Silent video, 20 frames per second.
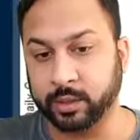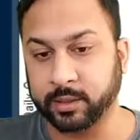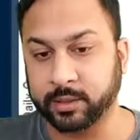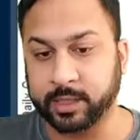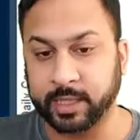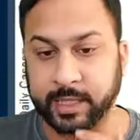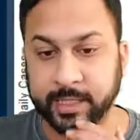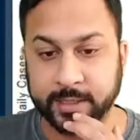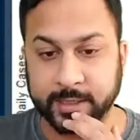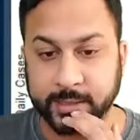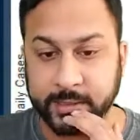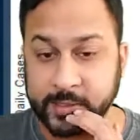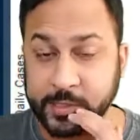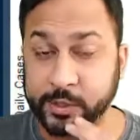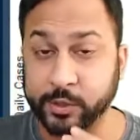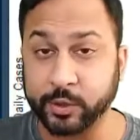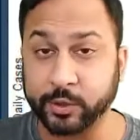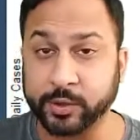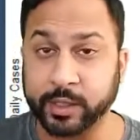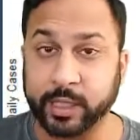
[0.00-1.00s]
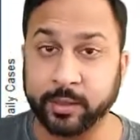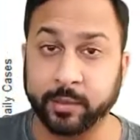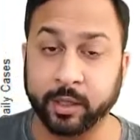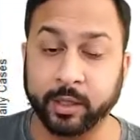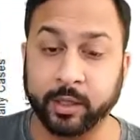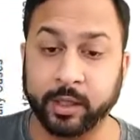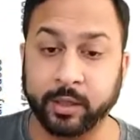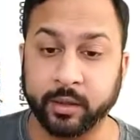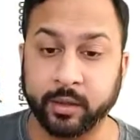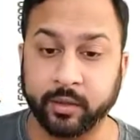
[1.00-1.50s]
So it's going to take the local
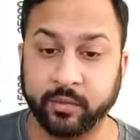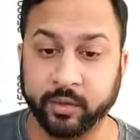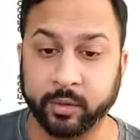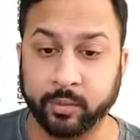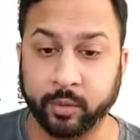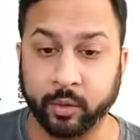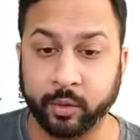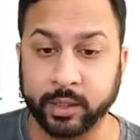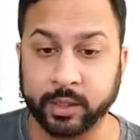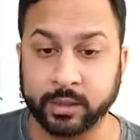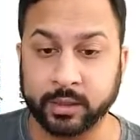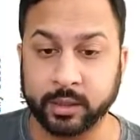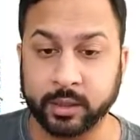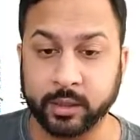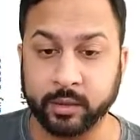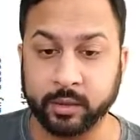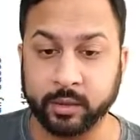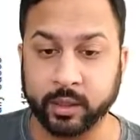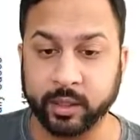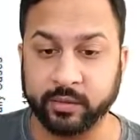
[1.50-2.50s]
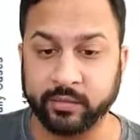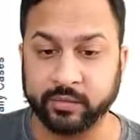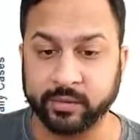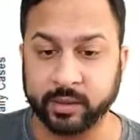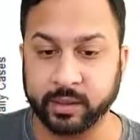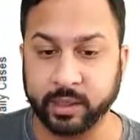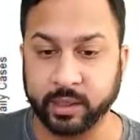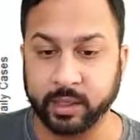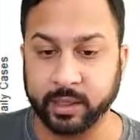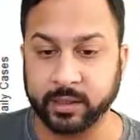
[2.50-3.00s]
neighborhood over 0.2
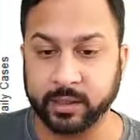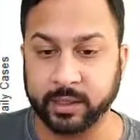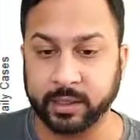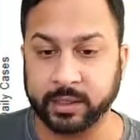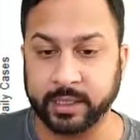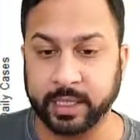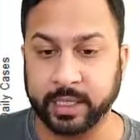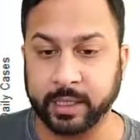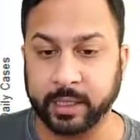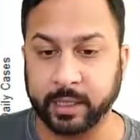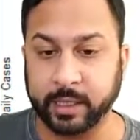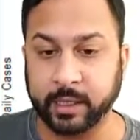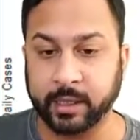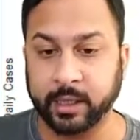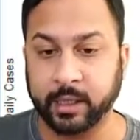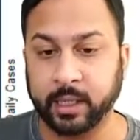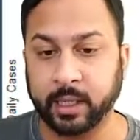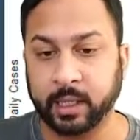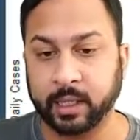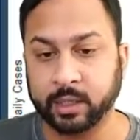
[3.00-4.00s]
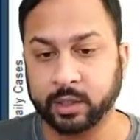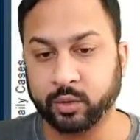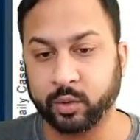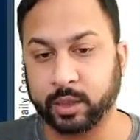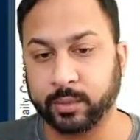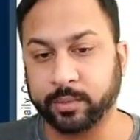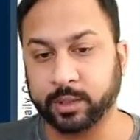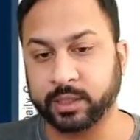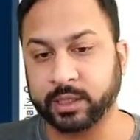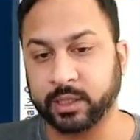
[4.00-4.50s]
of the data,
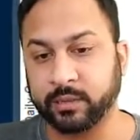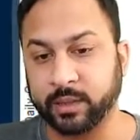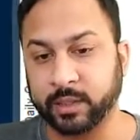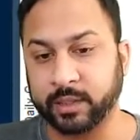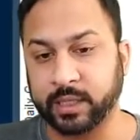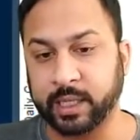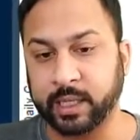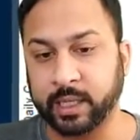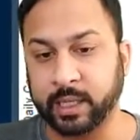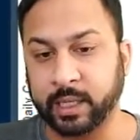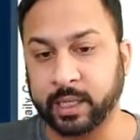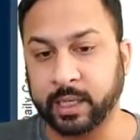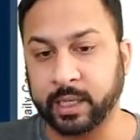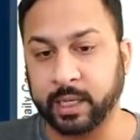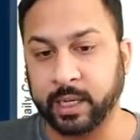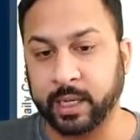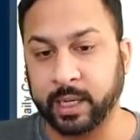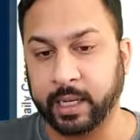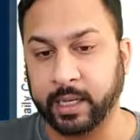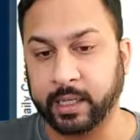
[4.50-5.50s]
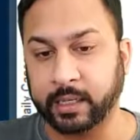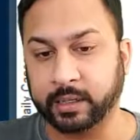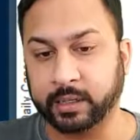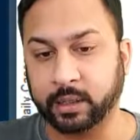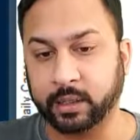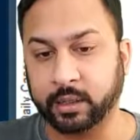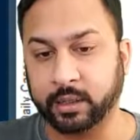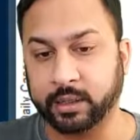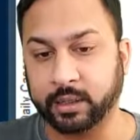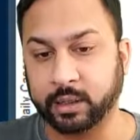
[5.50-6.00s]
20% of the data,
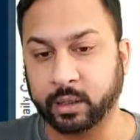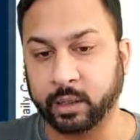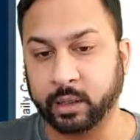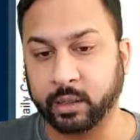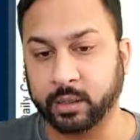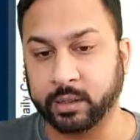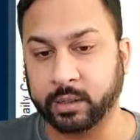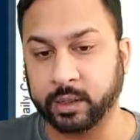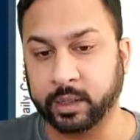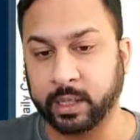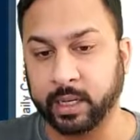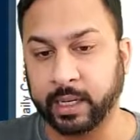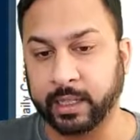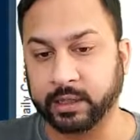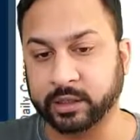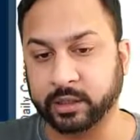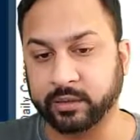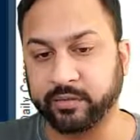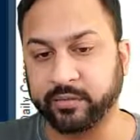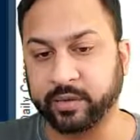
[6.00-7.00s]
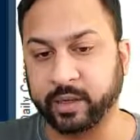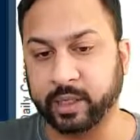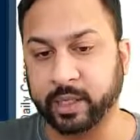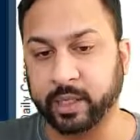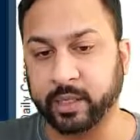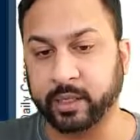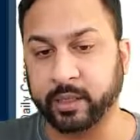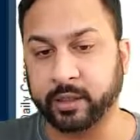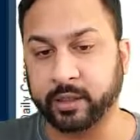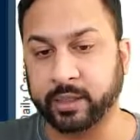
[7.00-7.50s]
and it's going to start actually
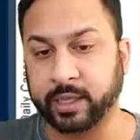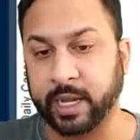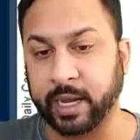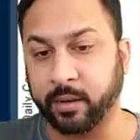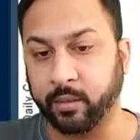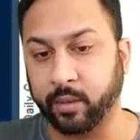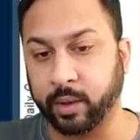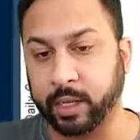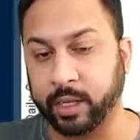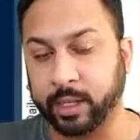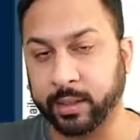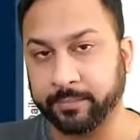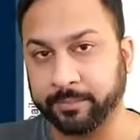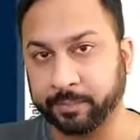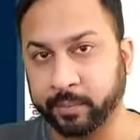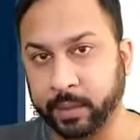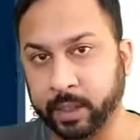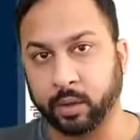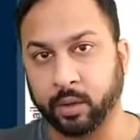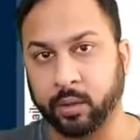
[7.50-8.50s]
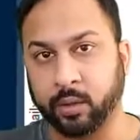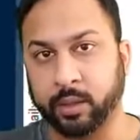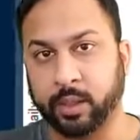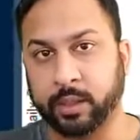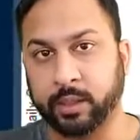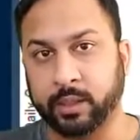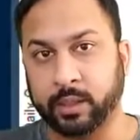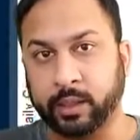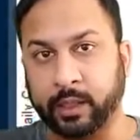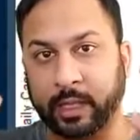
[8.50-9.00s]
fitting that way.
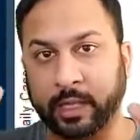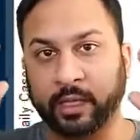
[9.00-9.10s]
So